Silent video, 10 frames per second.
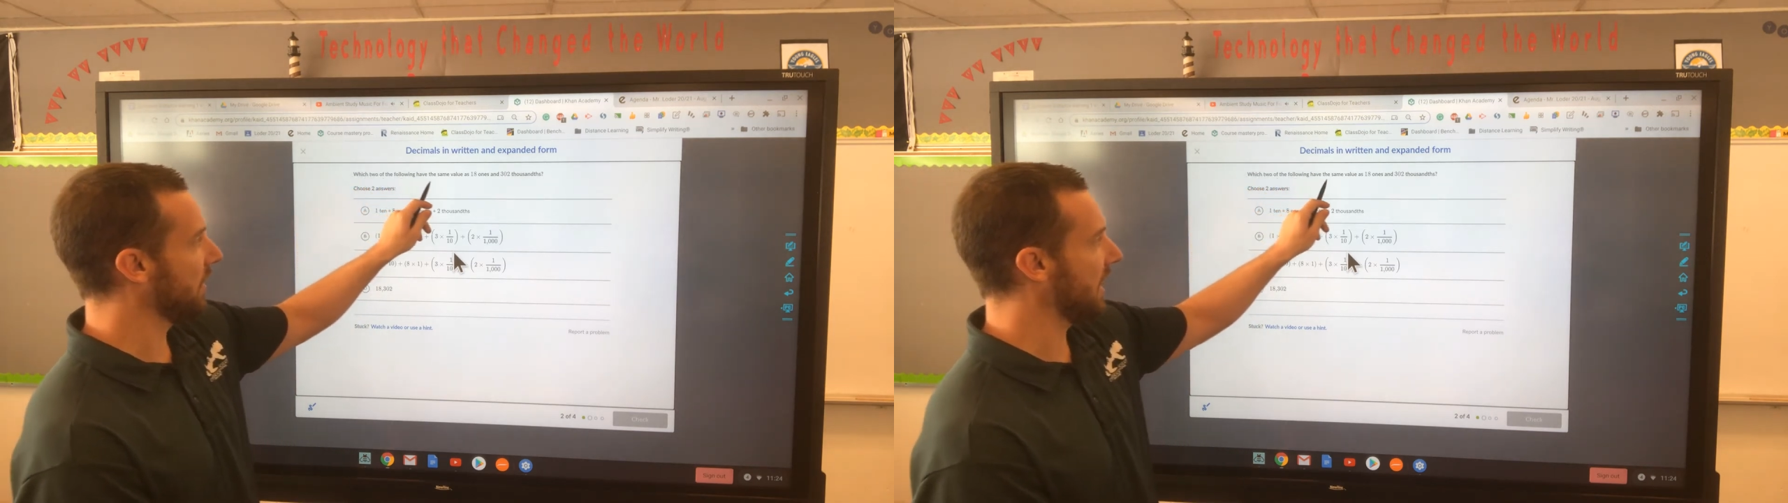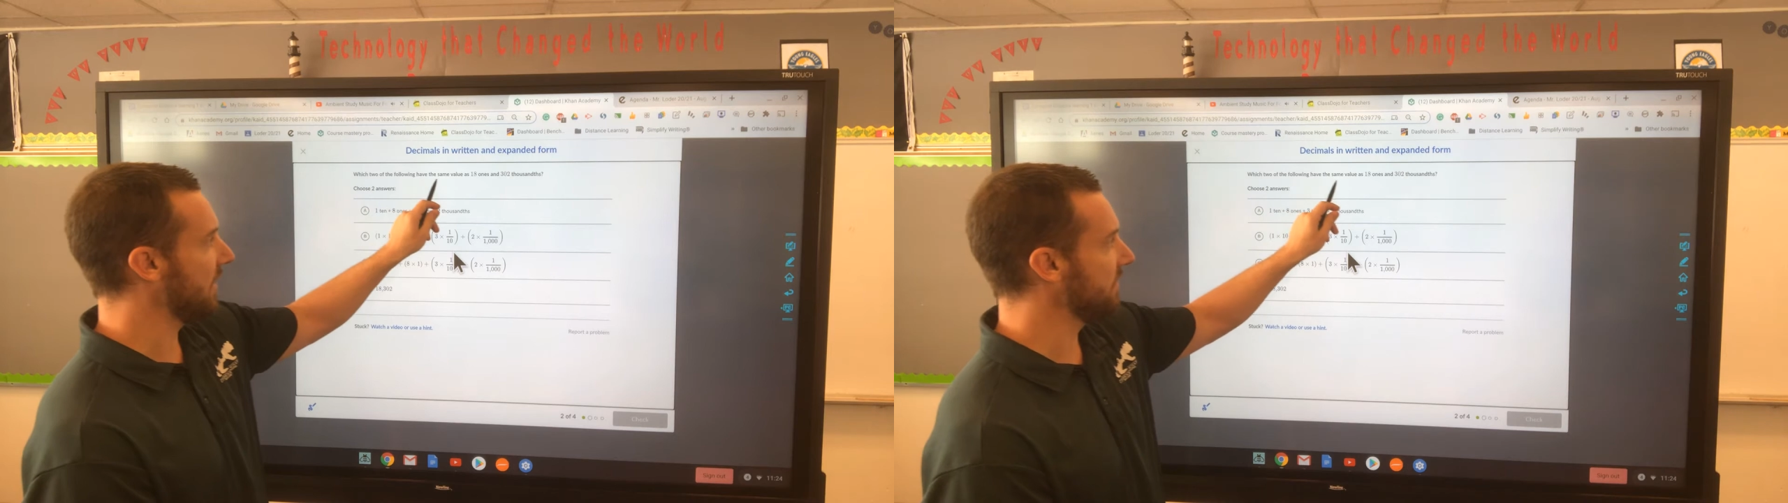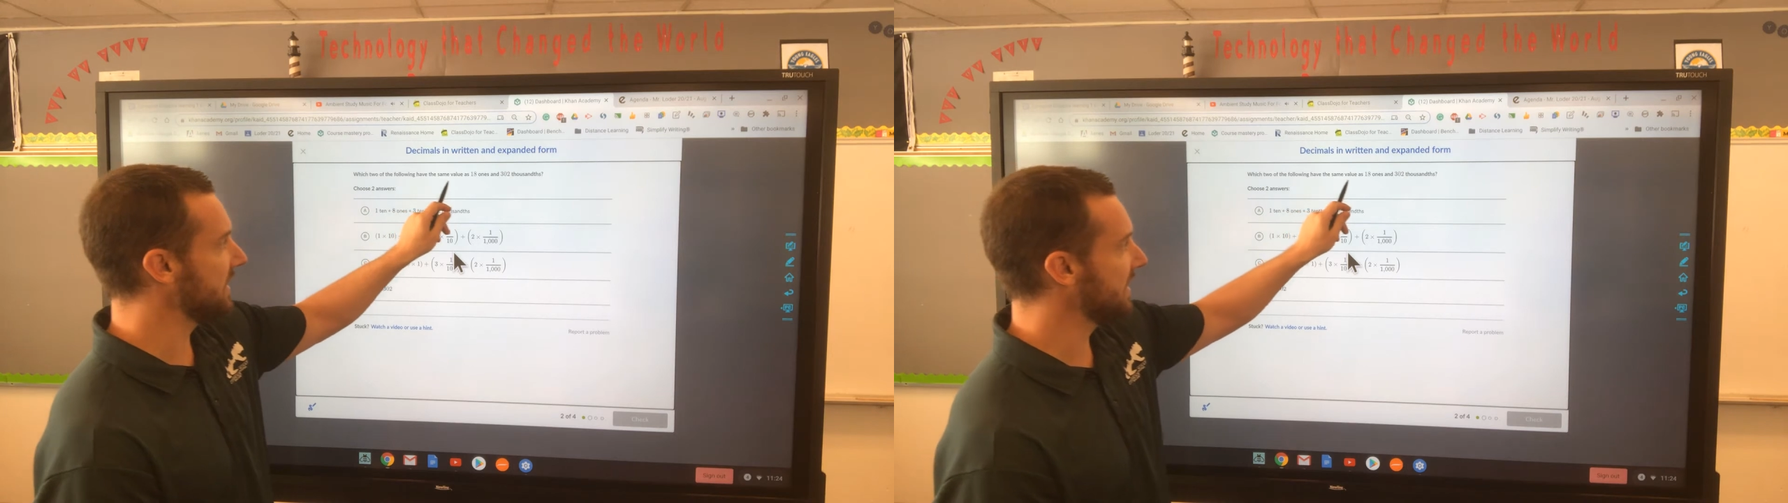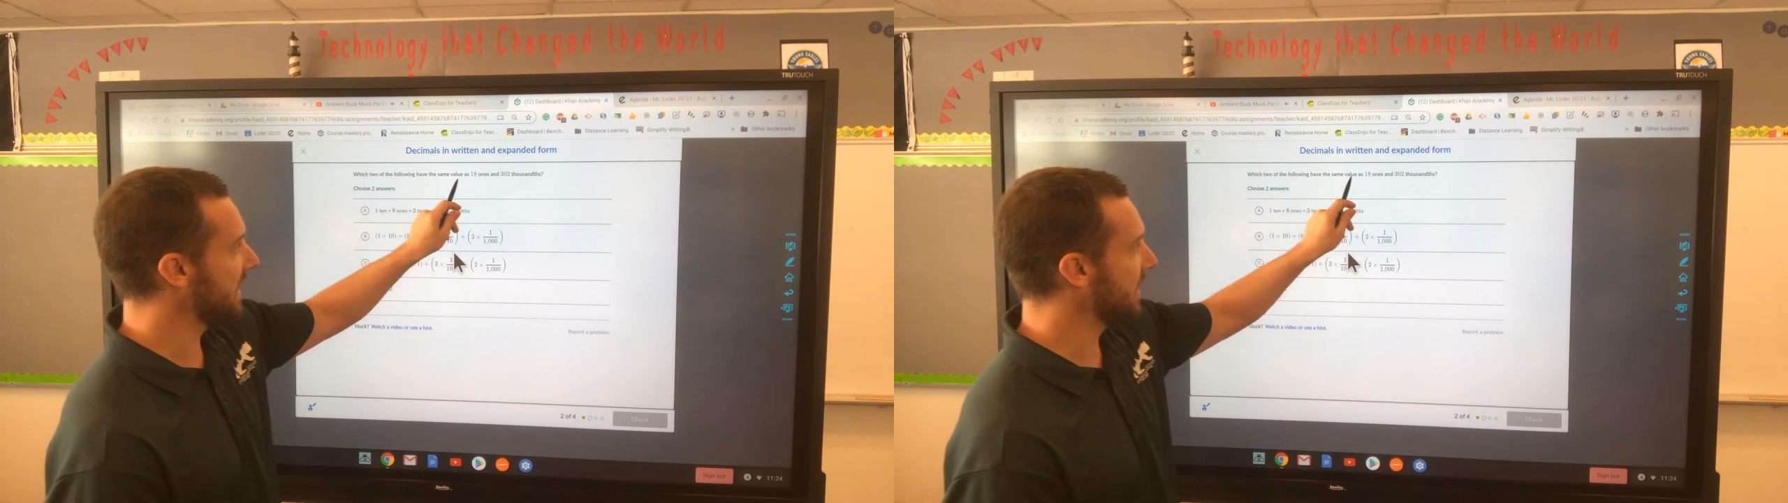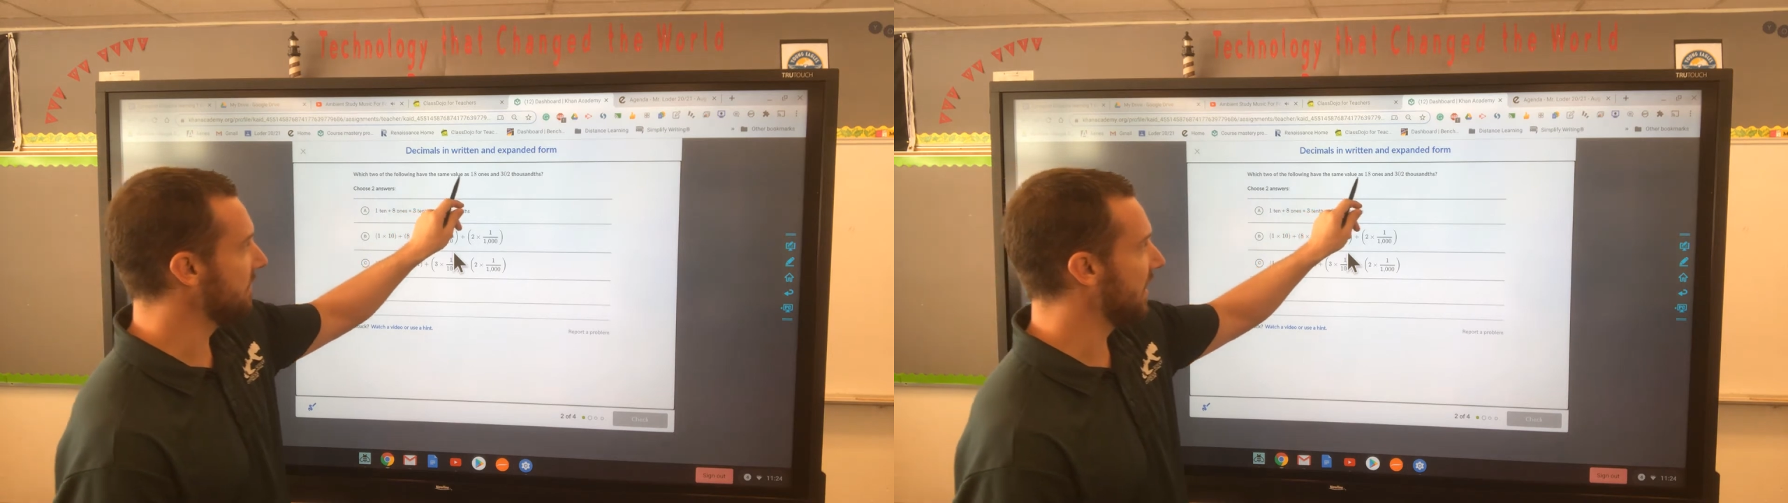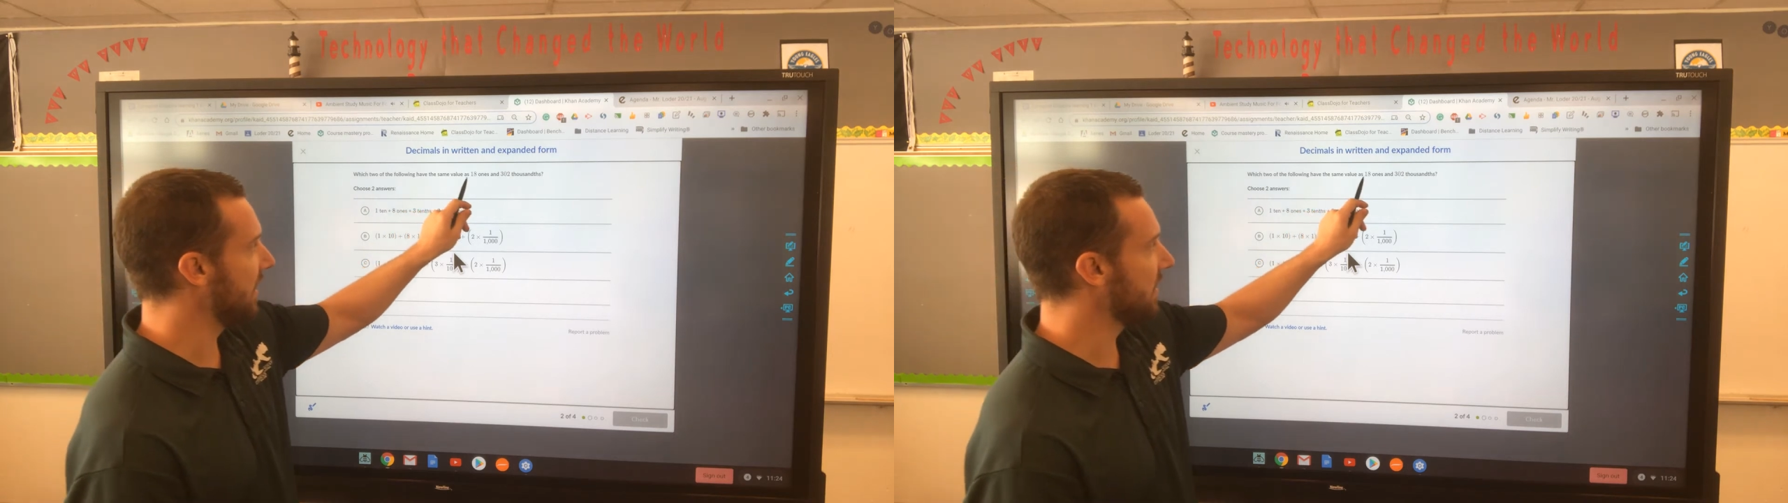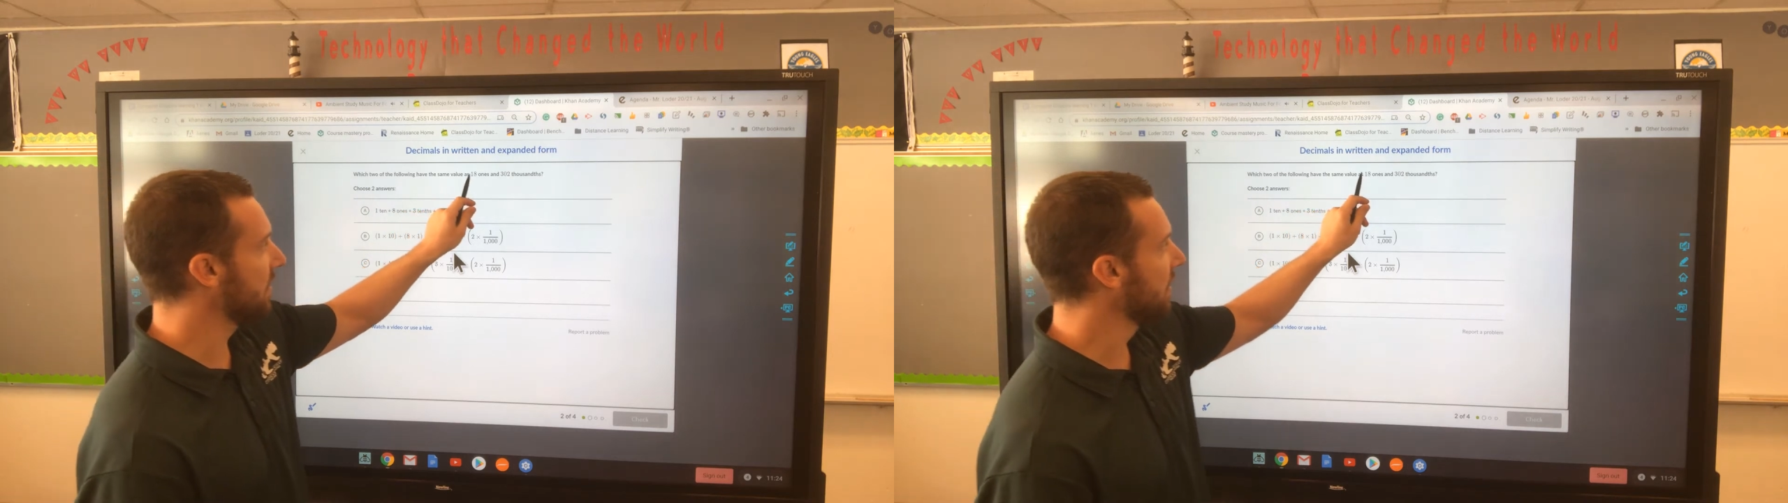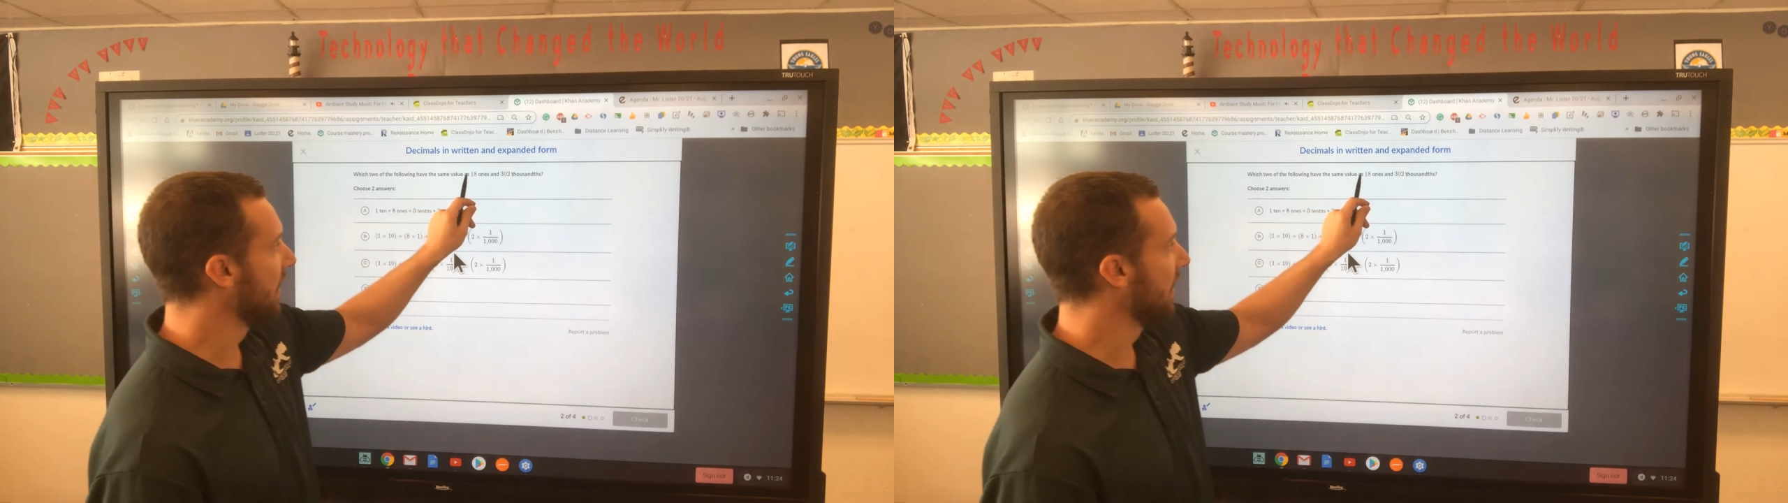have the same value